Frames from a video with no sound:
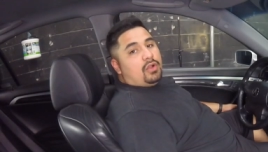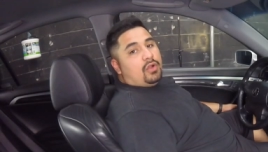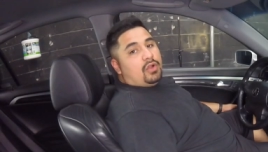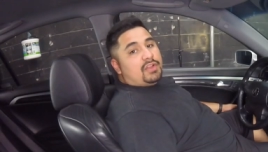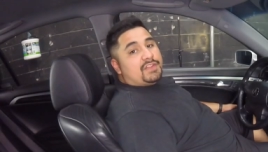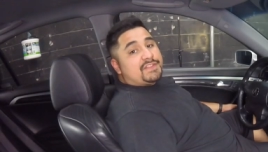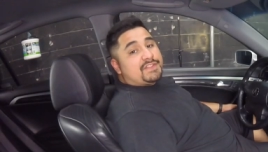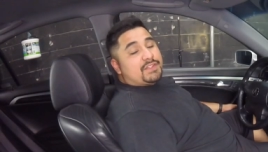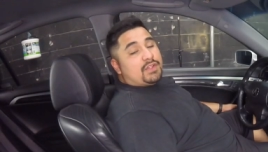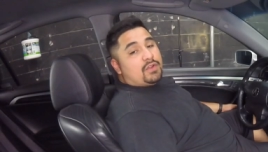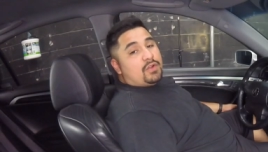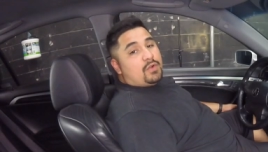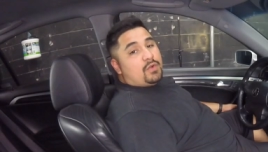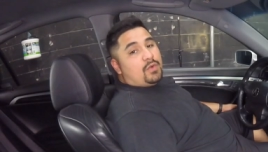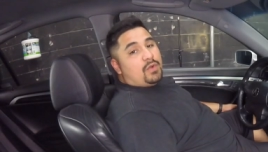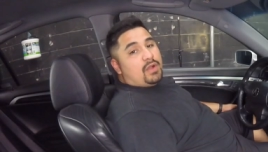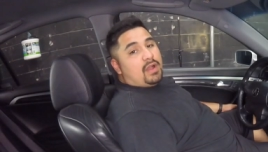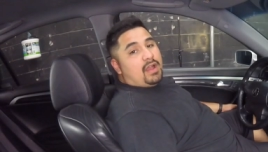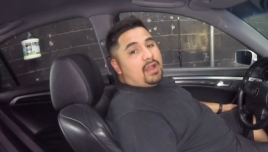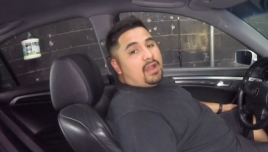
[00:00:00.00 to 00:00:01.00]

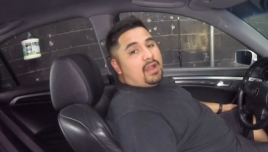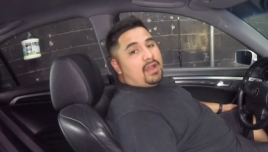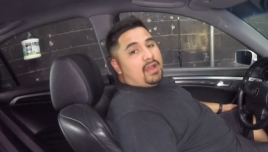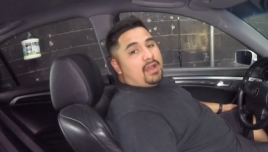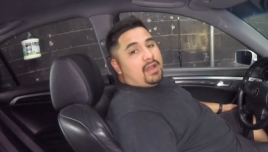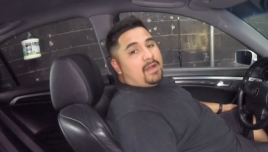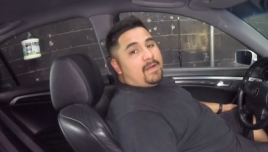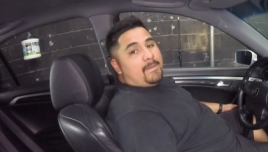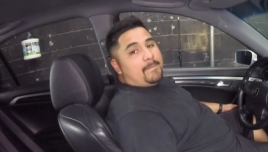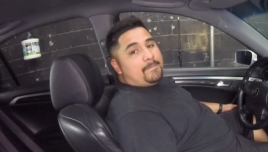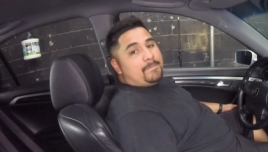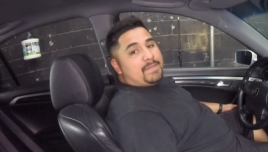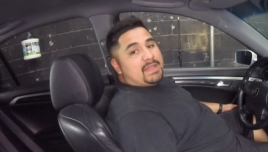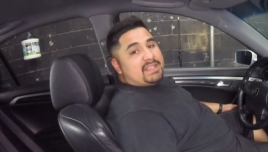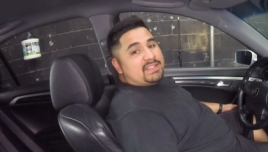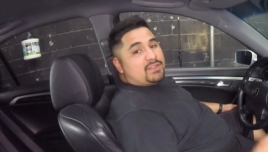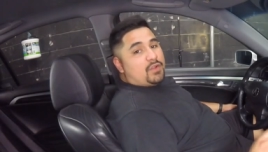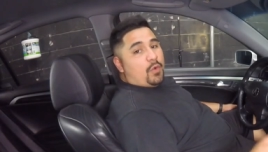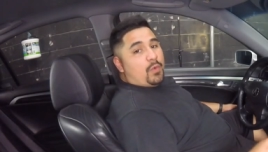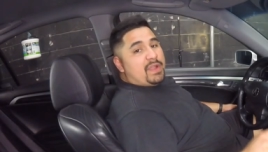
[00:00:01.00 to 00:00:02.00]
Also, um,
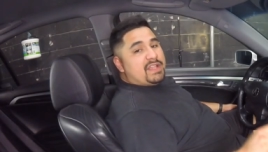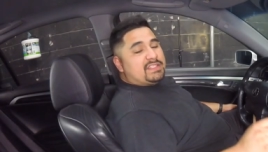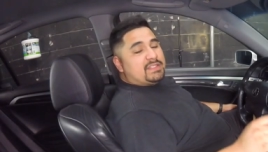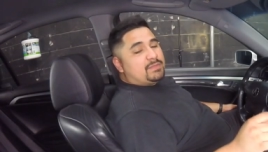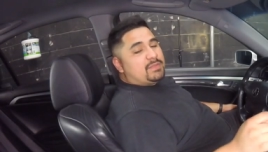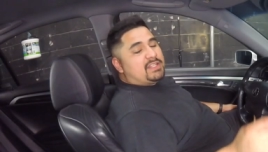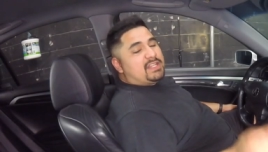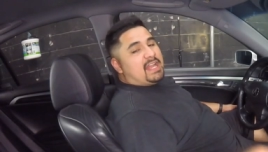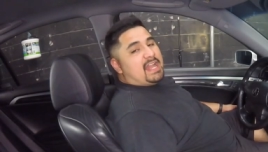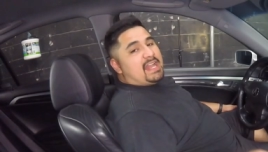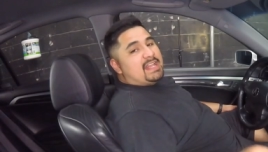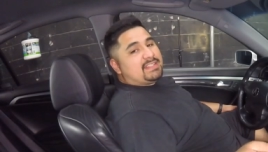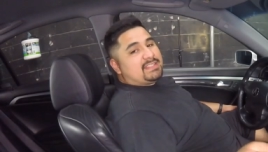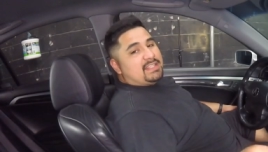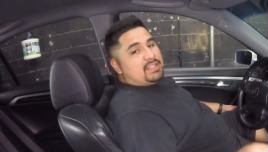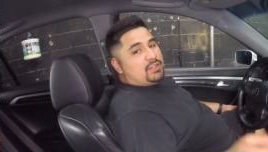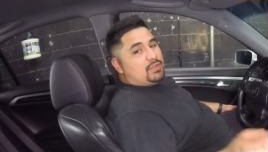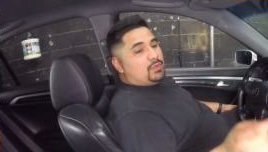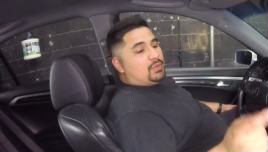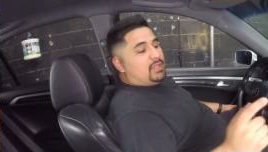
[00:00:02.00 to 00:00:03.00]
as always, I'm going to ask
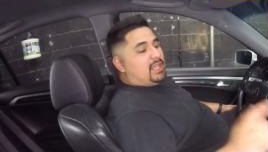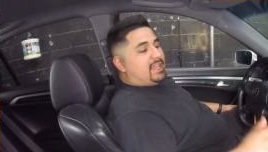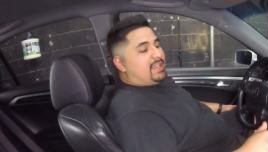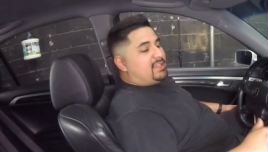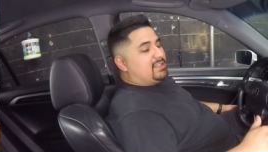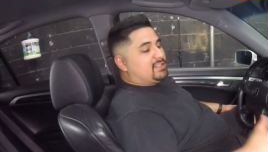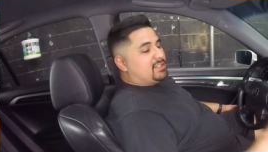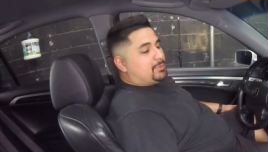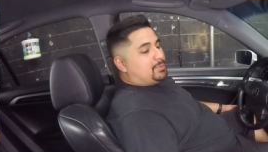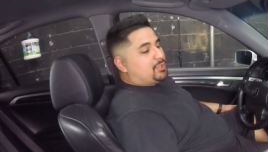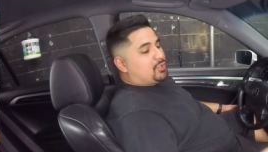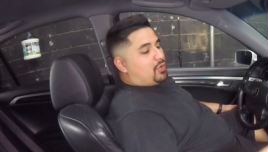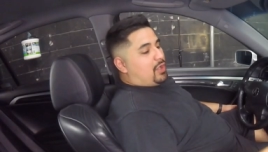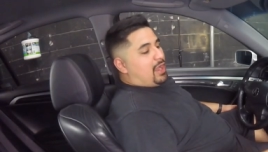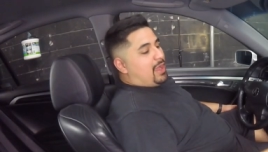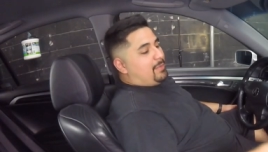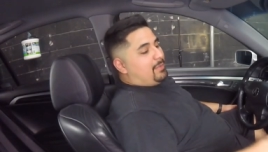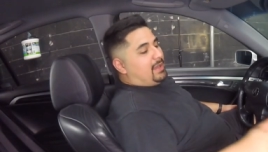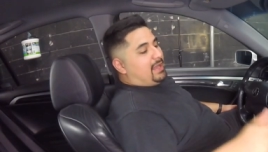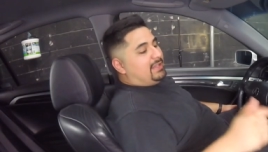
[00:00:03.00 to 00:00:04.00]
that you like and
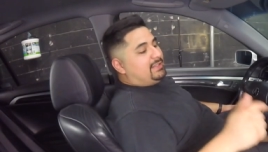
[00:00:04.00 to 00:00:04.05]
subscribe.